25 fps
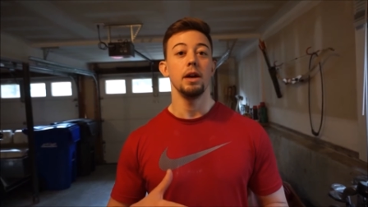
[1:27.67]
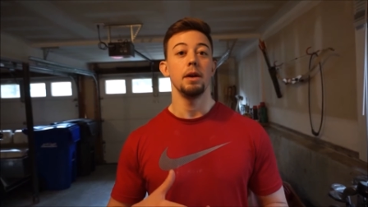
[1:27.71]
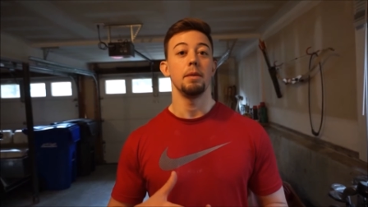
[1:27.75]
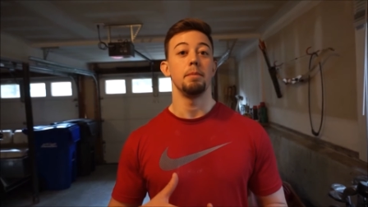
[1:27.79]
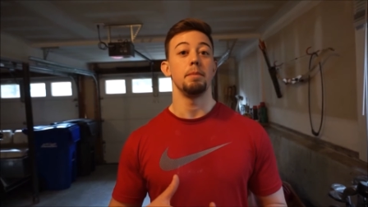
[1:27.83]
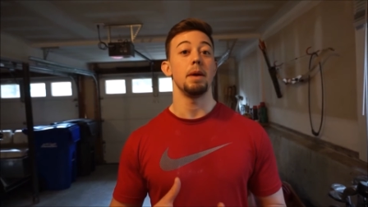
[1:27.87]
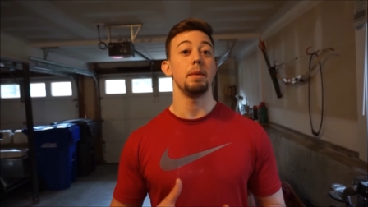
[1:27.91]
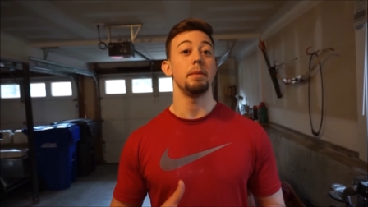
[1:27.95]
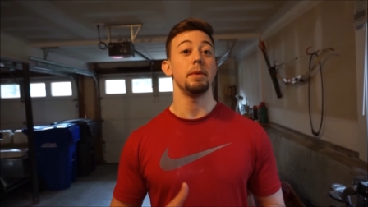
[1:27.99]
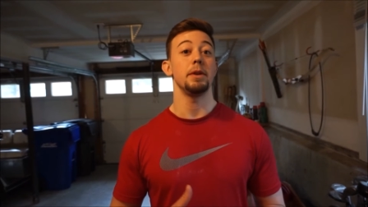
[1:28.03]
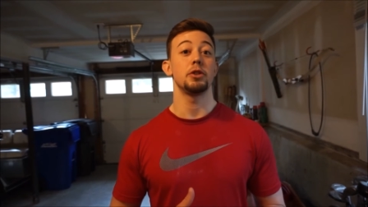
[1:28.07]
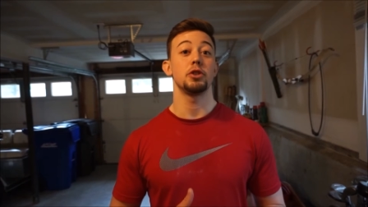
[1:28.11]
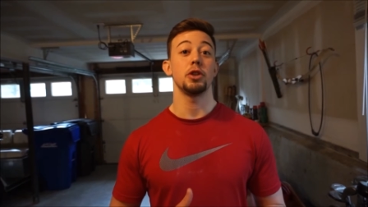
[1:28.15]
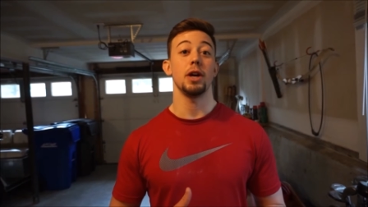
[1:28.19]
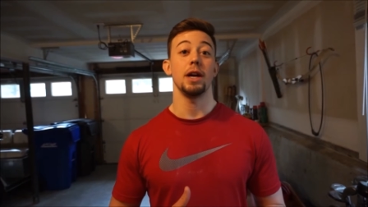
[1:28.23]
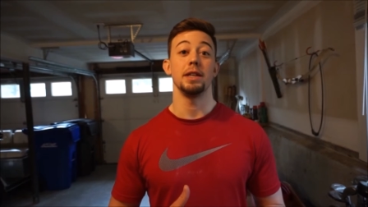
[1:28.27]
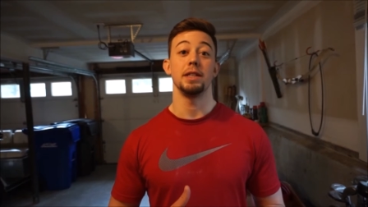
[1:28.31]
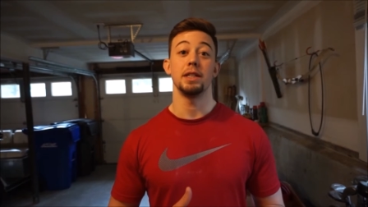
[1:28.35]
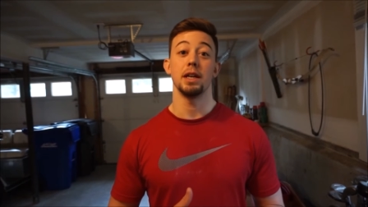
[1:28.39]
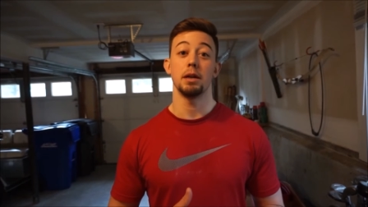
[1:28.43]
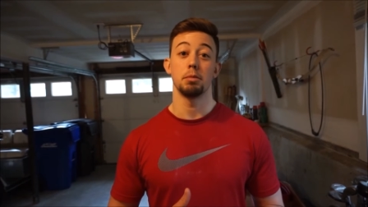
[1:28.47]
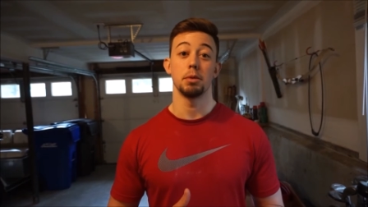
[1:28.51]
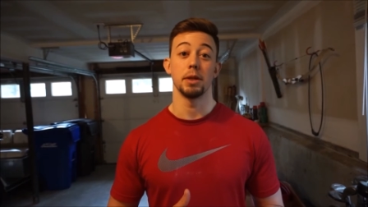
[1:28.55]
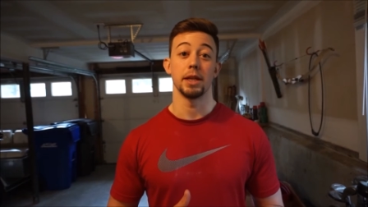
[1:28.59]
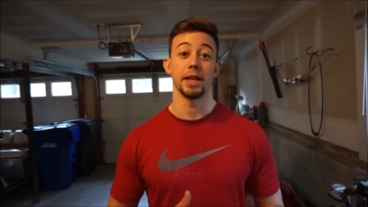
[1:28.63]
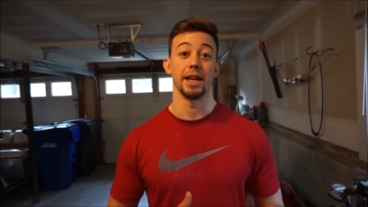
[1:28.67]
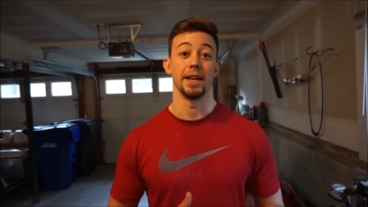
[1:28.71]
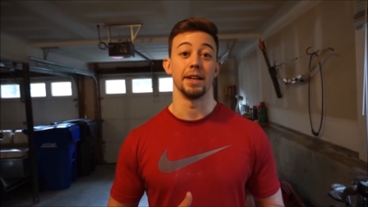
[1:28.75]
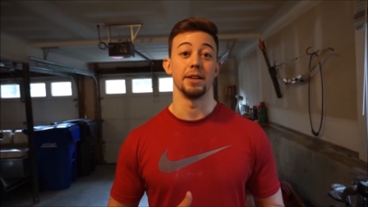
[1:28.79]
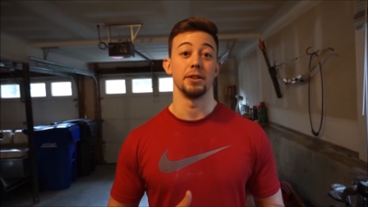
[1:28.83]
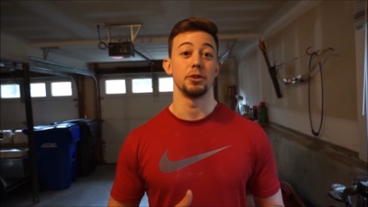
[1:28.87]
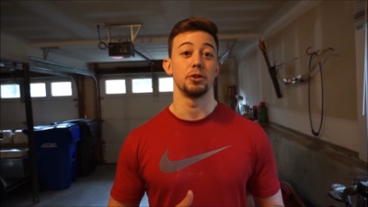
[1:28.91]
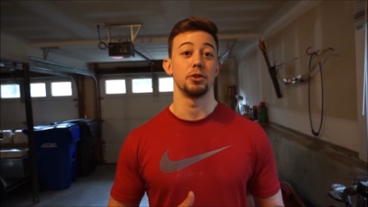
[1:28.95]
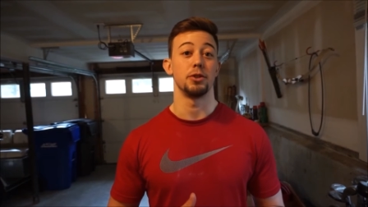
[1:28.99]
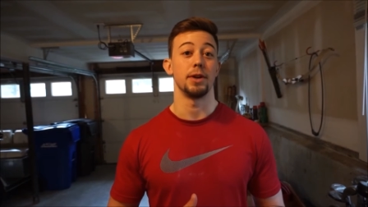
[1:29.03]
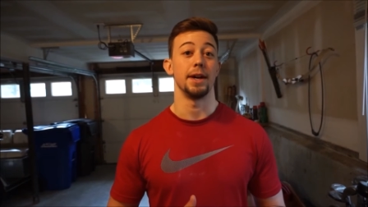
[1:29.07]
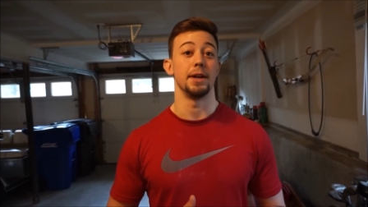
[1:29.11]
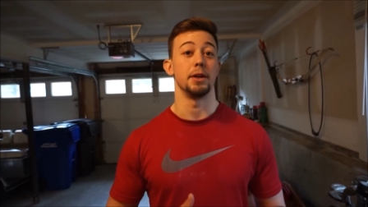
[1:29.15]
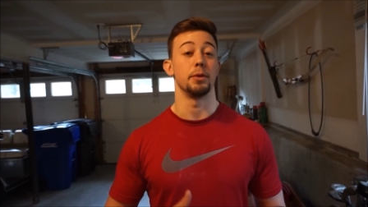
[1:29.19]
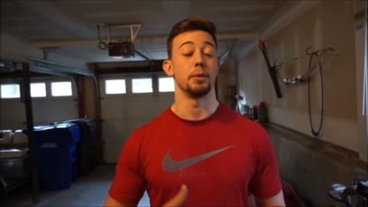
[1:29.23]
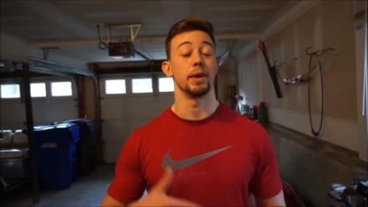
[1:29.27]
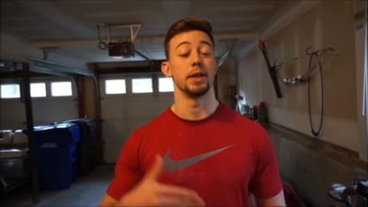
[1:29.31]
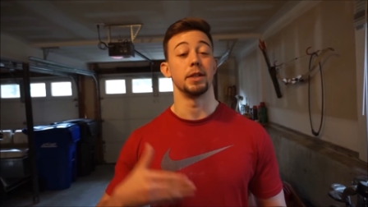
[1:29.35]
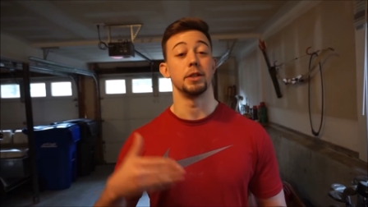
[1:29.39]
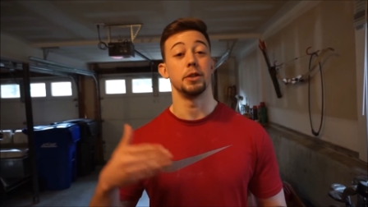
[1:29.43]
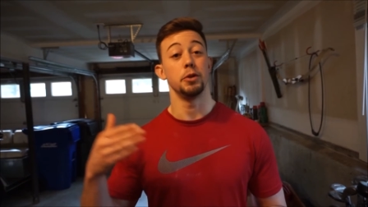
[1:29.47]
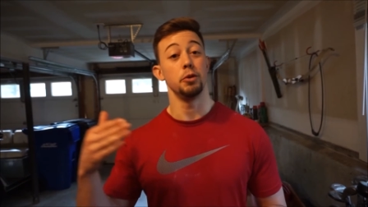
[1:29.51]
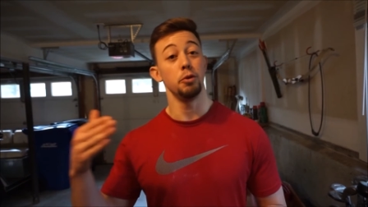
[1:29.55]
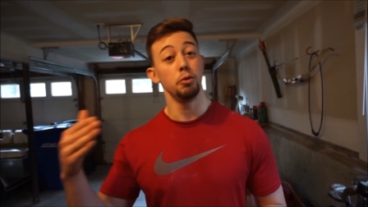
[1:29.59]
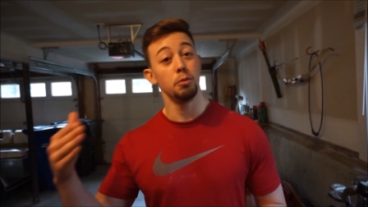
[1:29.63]
Maybe try doubling it, try
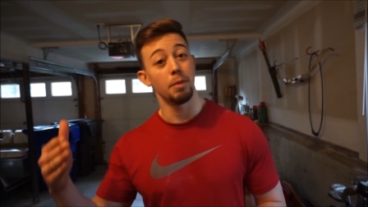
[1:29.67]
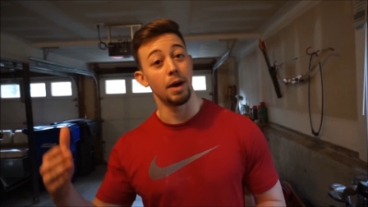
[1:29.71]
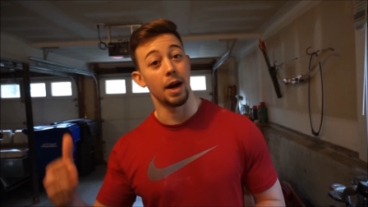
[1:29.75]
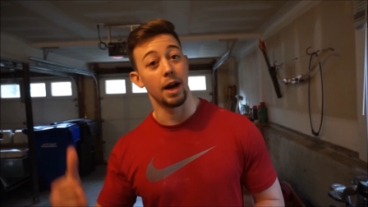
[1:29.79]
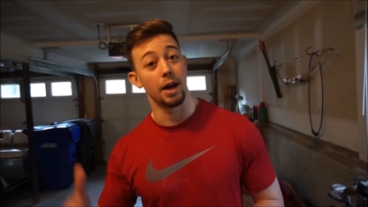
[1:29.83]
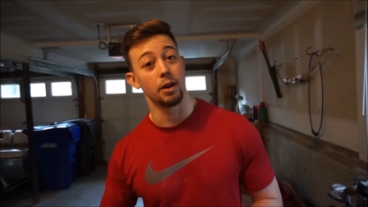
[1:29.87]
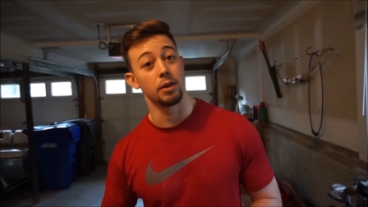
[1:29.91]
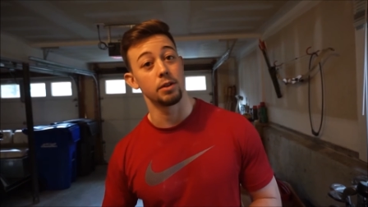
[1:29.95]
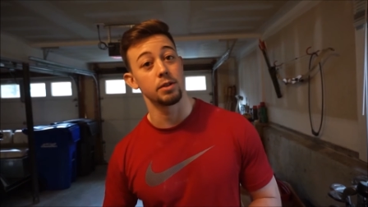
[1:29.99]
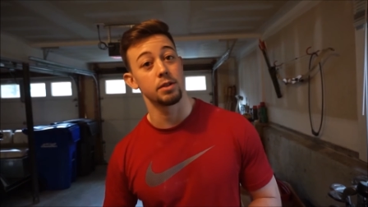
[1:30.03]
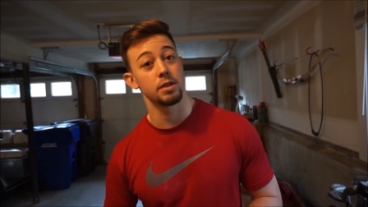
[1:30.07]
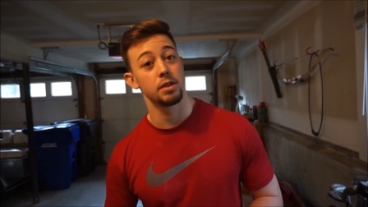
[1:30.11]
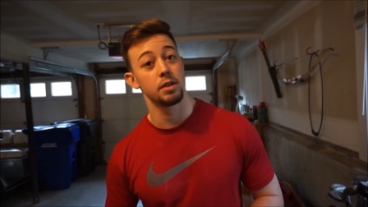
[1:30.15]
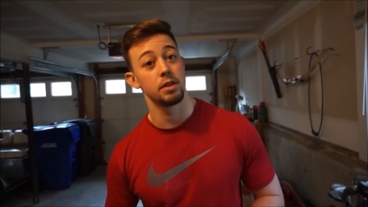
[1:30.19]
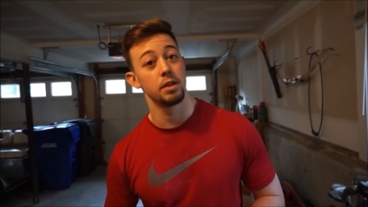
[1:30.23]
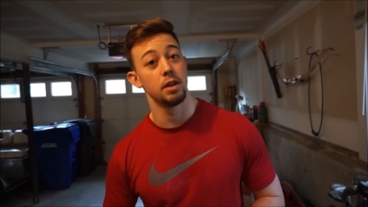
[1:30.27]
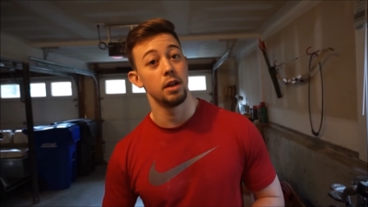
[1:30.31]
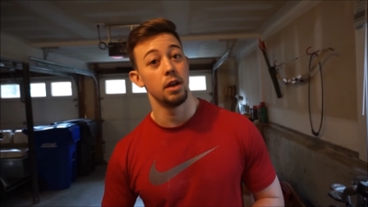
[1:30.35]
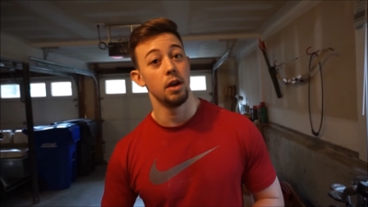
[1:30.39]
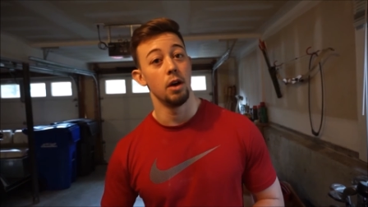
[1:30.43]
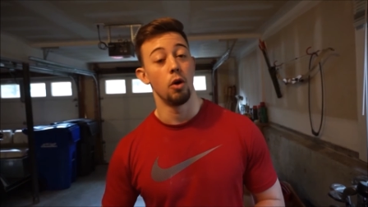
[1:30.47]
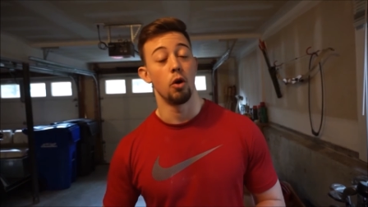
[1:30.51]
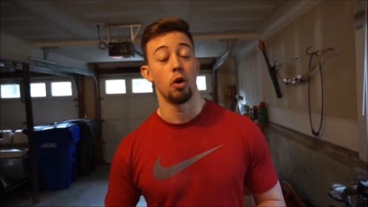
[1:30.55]
doing two miles,